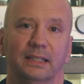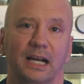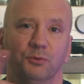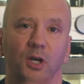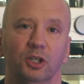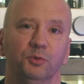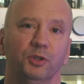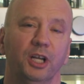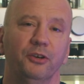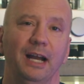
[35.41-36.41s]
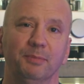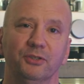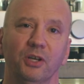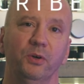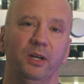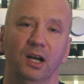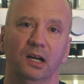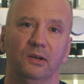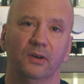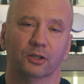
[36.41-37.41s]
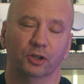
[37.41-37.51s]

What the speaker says: Guys, welcome to another episode of